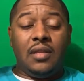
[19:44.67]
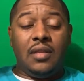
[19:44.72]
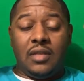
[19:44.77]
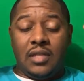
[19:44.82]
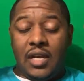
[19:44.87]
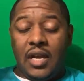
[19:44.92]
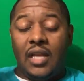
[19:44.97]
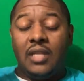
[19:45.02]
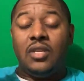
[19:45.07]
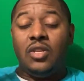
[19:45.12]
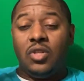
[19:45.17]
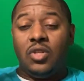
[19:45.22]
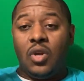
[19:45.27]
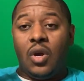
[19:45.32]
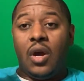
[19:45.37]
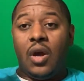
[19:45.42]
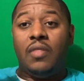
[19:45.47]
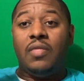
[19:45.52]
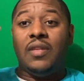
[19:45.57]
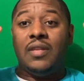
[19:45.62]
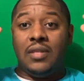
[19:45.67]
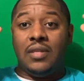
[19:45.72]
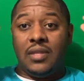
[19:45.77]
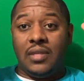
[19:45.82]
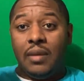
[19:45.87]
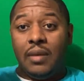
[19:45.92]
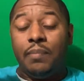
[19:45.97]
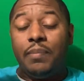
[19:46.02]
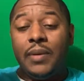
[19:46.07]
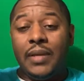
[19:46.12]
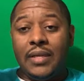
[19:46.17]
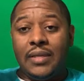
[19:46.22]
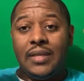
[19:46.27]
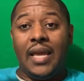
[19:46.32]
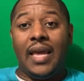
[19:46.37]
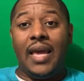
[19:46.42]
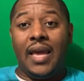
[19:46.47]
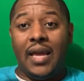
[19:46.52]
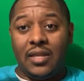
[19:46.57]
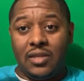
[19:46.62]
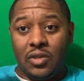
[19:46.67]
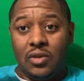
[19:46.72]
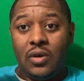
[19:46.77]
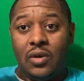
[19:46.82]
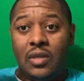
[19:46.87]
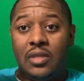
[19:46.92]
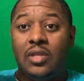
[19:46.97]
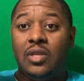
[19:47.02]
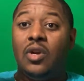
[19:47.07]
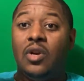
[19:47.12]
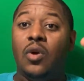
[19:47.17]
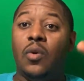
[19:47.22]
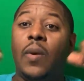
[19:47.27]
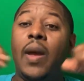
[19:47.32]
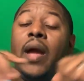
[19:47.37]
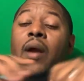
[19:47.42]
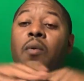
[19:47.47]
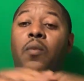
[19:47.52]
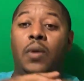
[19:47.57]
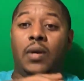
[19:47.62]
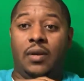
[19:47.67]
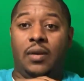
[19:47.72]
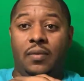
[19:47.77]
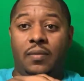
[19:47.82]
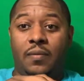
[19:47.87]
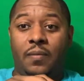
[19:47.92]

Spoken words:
chances are the simplest answer is the correct one.